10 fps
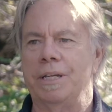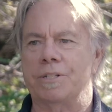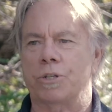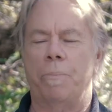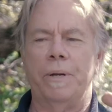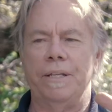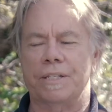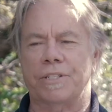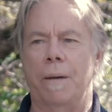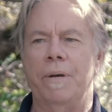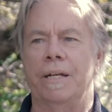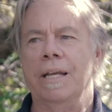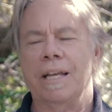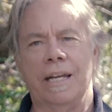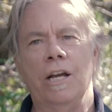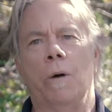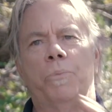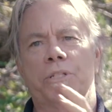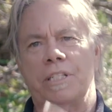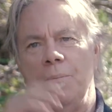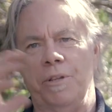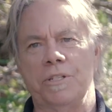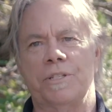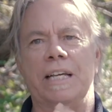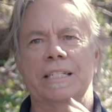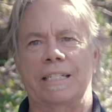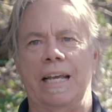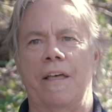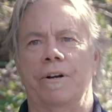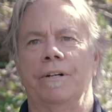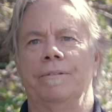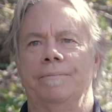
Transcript: is hoping the summit can help put some of those things together.